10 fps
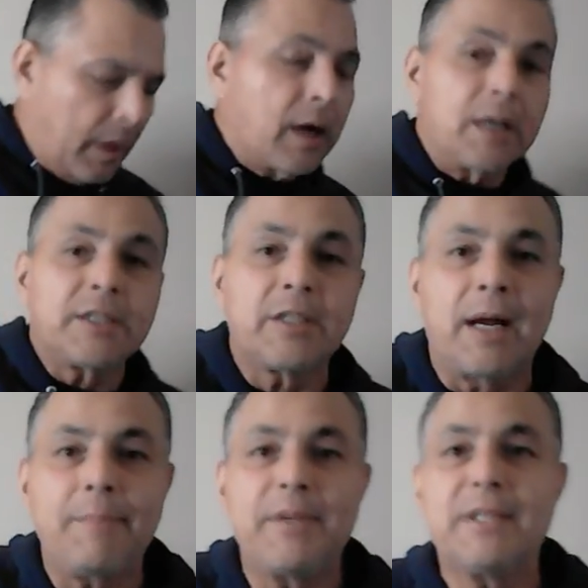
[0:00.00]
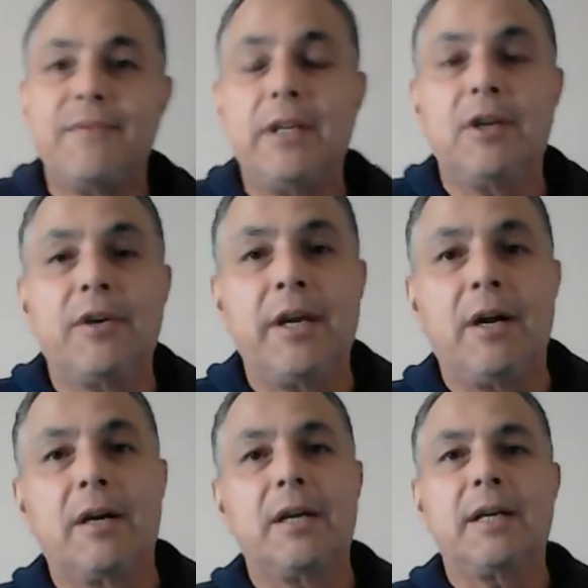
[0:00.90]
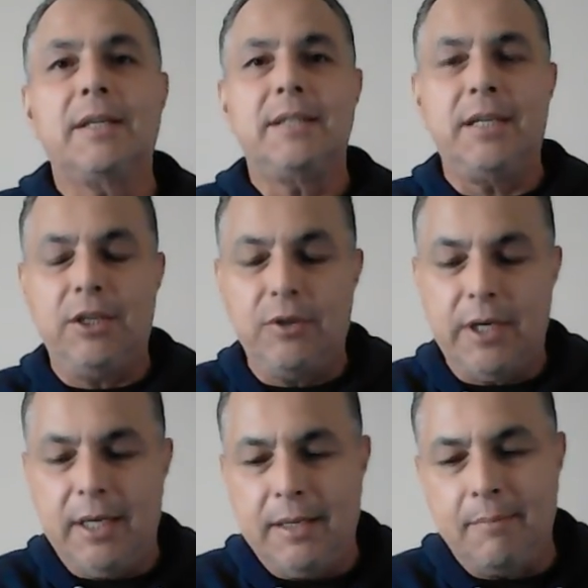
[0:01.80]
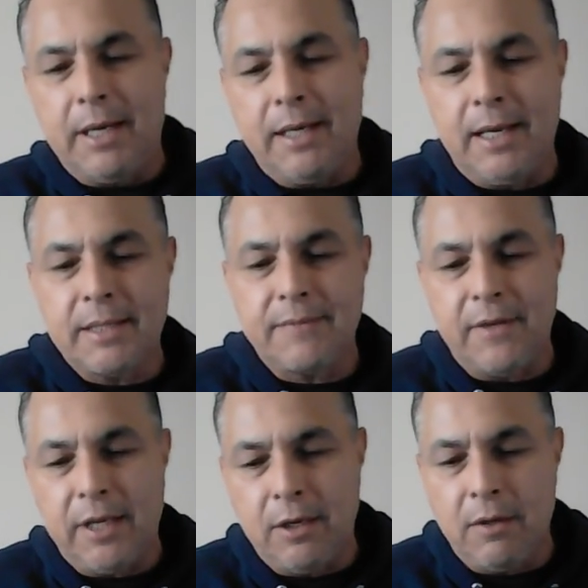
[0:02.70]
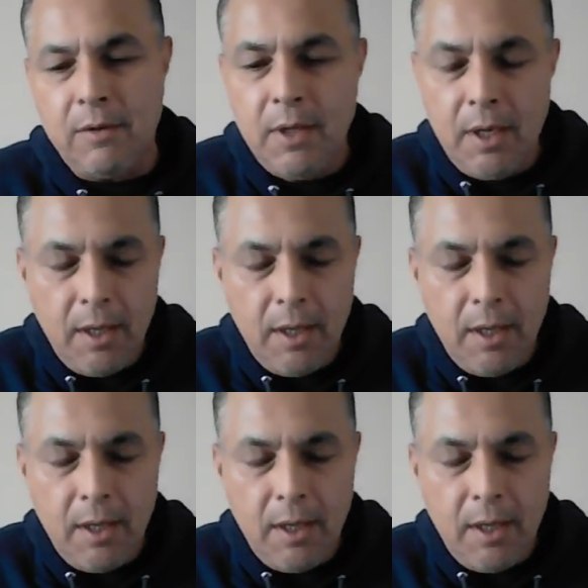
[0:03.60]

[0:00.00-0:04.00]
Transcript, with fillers: I'm gonna stop this video here. I'm gonna continue it in my next video.